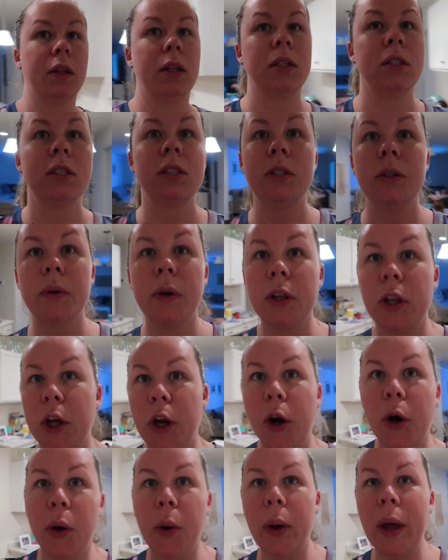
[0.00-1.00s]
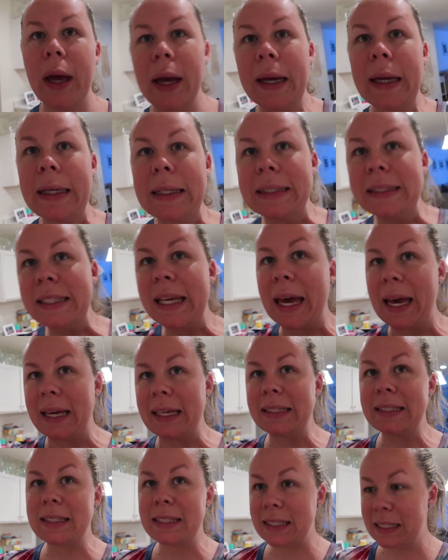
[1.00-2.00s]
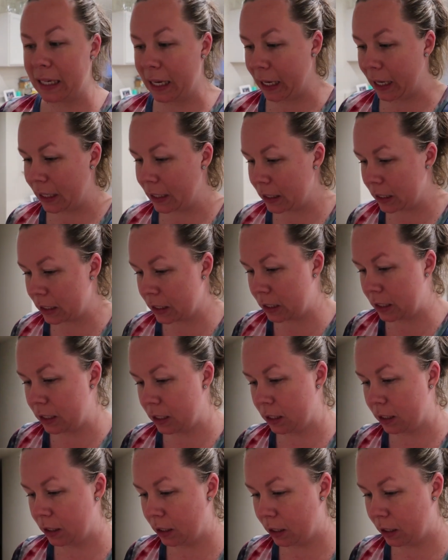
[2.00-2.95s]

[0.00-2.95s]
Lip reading: let's do a little taste test.